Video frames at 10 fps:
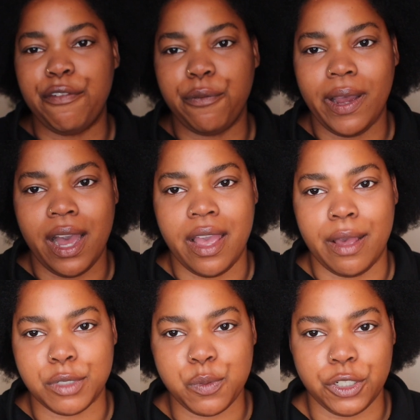FYI,
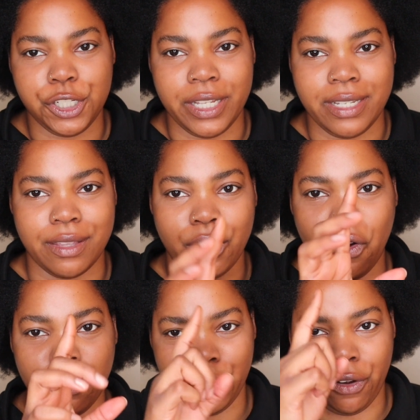I'm swatching these in the
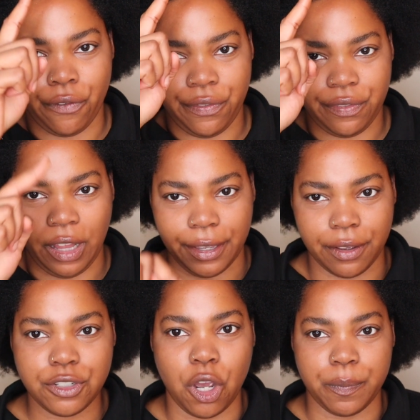order of
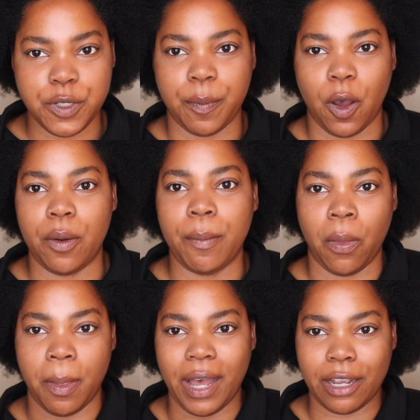like top to bottom
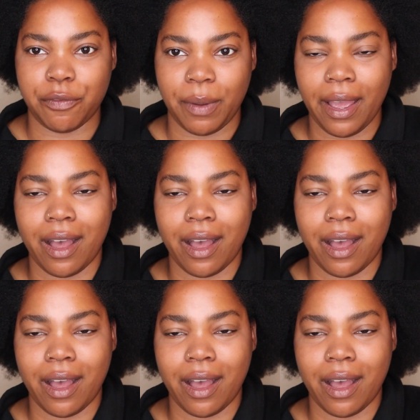on the back of my